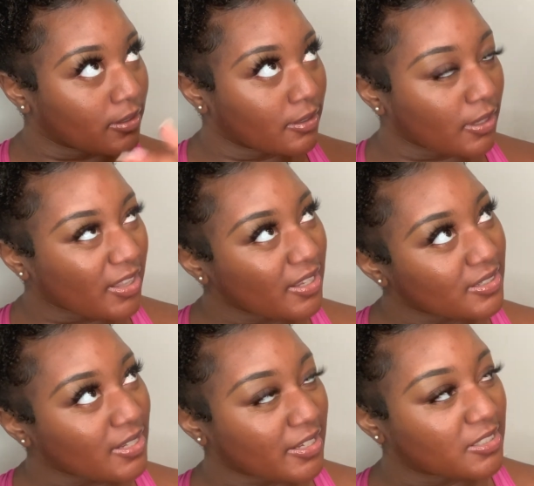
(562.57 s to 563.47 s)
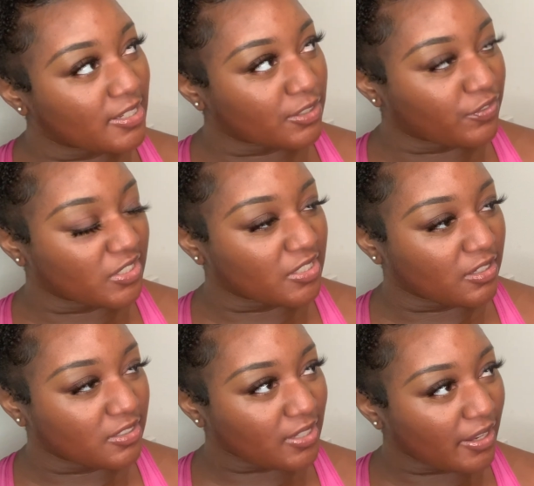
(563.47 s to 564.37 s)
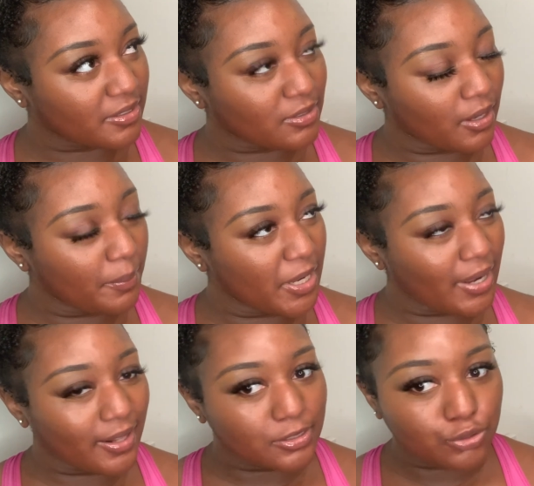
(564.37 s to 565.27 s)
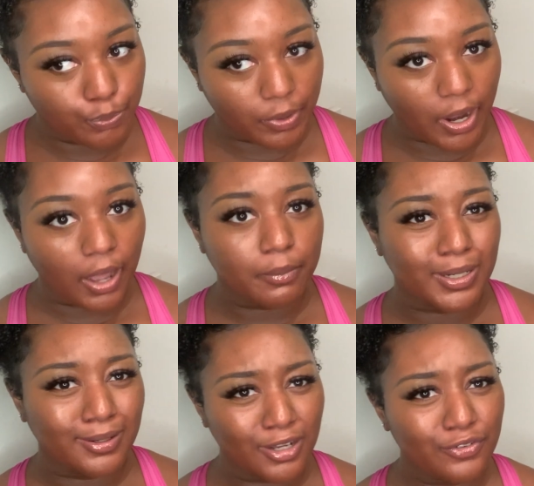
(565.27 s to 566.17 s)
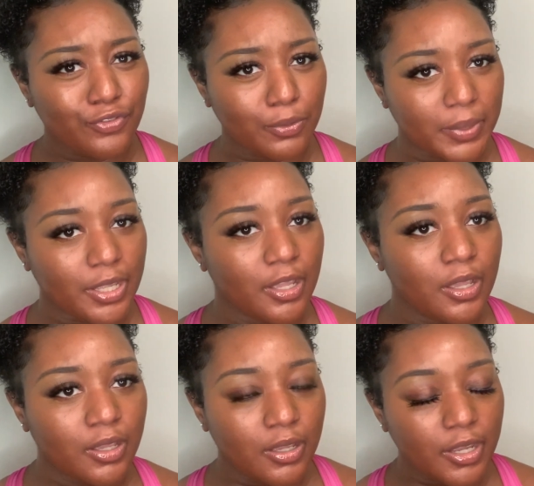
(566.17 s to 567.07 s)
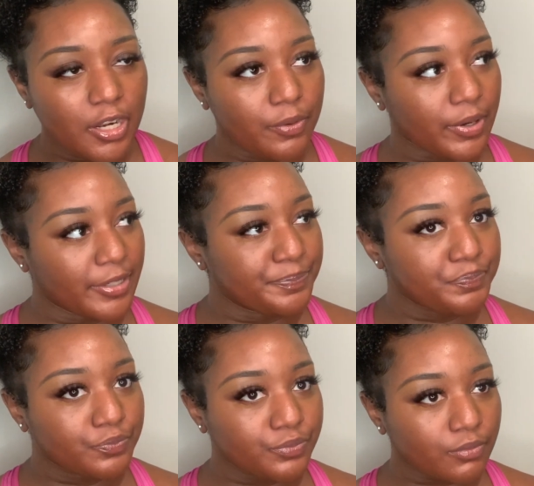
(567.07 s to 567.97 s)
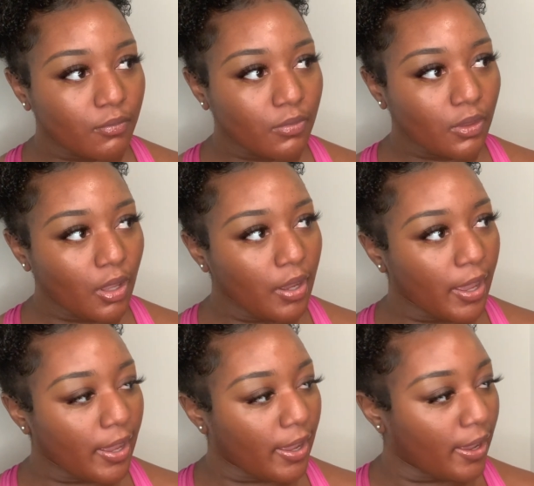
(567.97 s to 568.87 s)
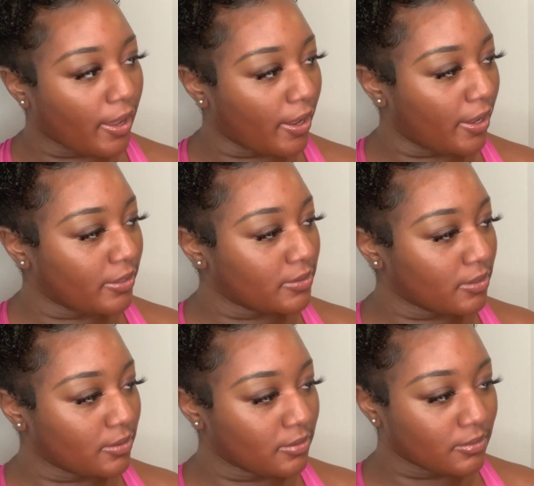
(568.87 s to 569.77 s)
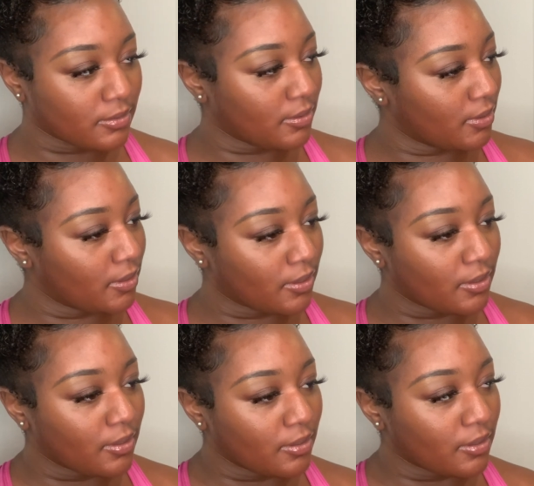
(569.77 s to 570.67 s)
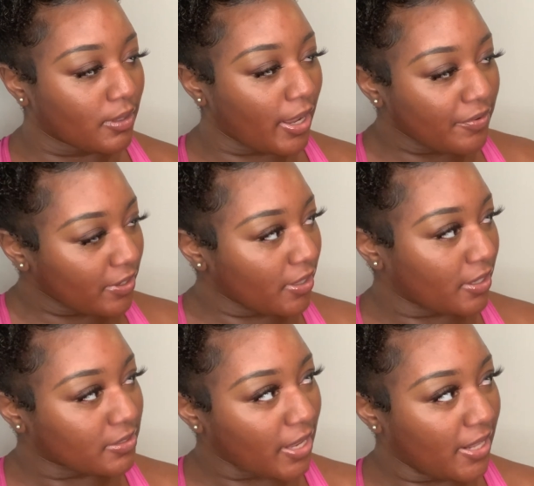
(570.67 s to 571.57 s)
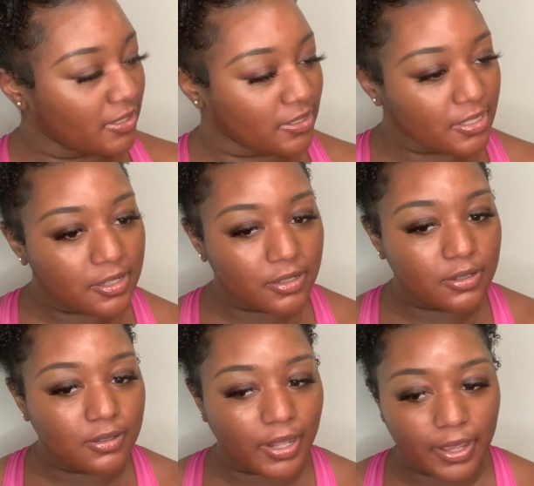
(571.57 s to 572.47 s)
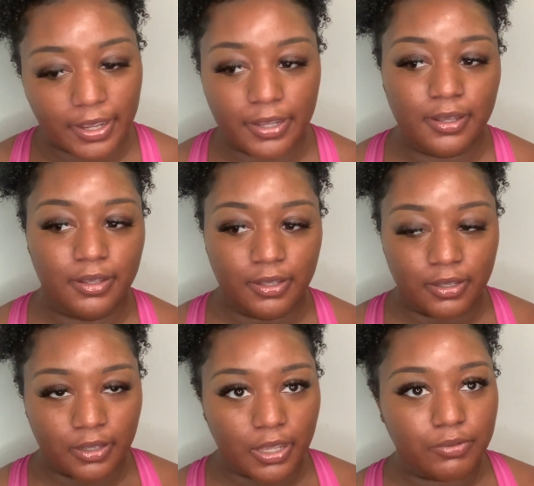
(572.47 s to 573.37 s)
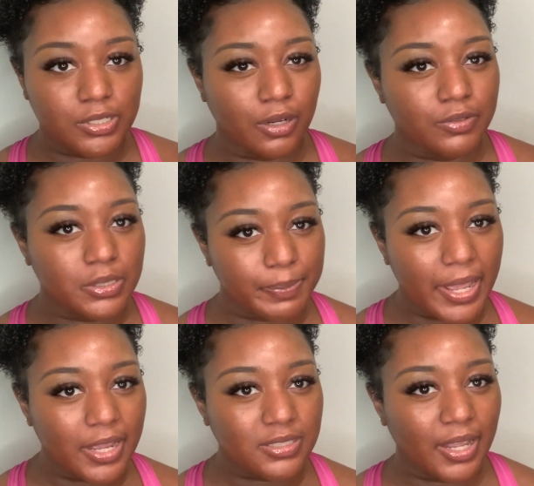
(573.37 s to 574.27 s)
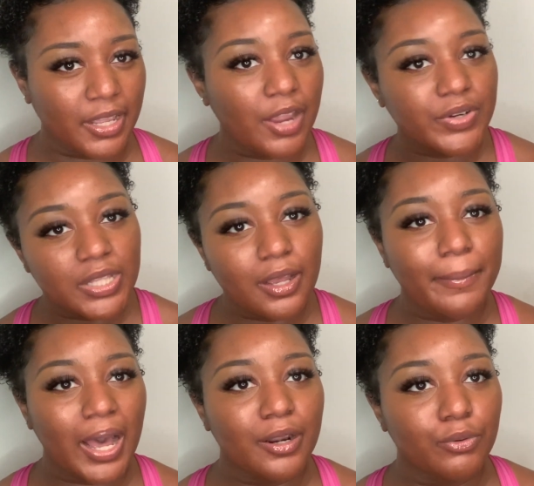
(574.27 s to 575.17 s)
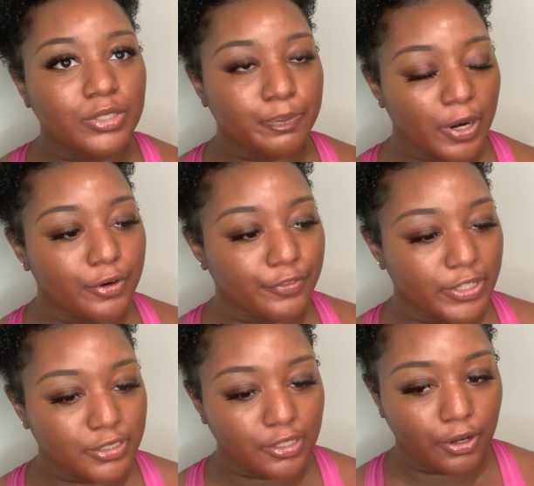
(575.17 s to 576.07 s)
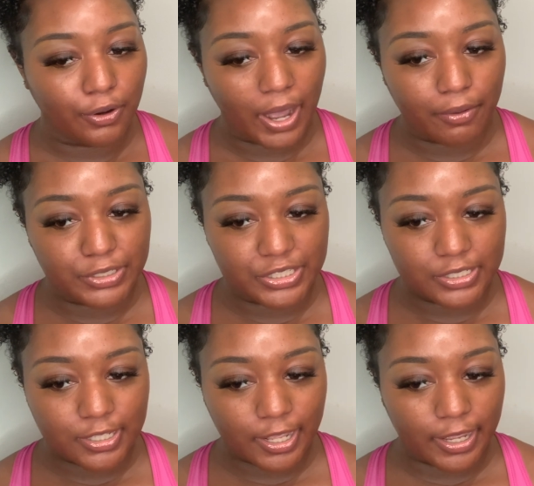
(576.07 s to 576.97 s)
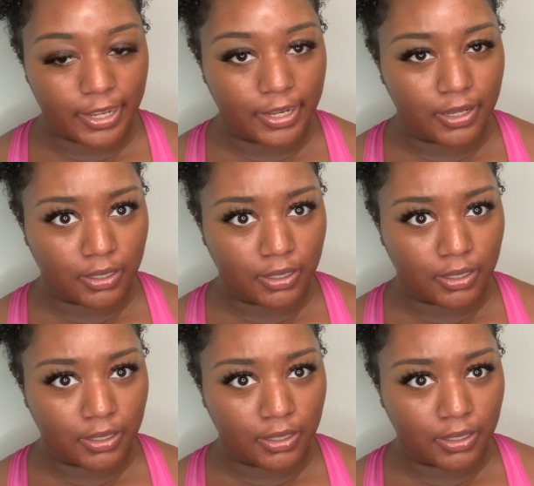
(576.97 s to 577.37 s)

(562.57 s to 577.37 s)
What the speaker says: I think it's like 6 foot ceilings. Like, I mean, not super high, but enough for me. Anyway, I had everything stainless steel, like it was enough space, like everything about it was perfect. So I was just like,